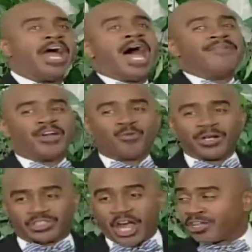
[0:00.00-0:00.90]
heaven
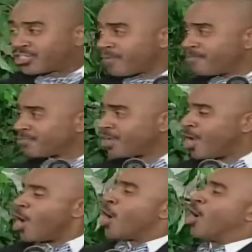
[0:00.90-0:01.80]
was searched. Mm,
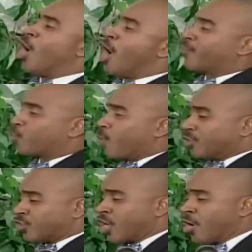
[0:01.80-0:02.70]
earth searched. Earth was
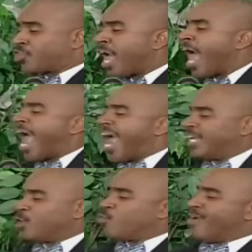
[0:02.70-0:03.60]
searched. That's right. And
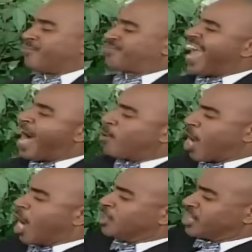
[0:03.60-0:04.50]
he went down
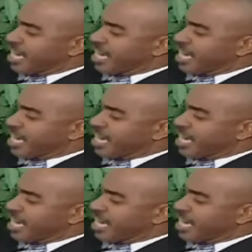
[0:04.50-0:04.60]
Under.